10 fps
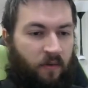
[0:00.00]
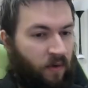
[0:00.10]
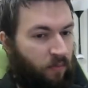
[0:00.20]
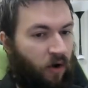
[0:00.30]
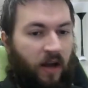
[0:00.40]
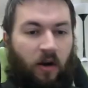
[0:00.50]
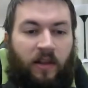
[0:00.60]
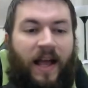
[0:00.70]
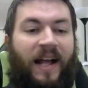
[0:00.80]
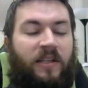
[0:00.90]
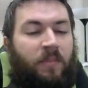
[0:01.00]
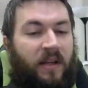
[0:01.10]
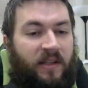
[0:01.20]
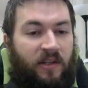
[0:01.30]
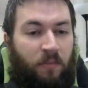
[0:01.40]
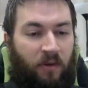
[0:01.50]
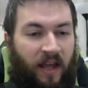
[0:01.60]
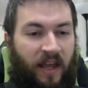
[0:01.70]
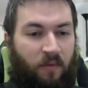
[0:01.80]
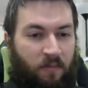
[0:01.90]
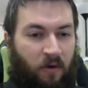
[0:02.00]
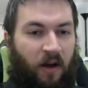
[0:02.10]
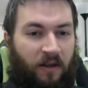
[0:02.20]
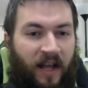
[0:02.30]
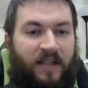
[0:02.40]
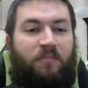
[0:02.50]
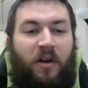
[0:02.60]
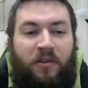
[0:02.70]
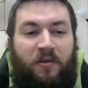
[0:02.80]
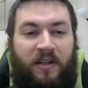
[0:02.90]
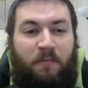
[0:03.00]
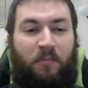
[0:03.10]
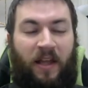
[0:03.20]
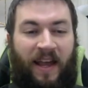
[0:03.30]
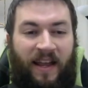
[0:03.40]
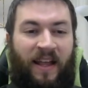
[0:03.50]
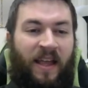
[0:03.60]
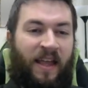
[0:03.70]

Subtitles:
We brought our last piece into play. We brought our last brother into play.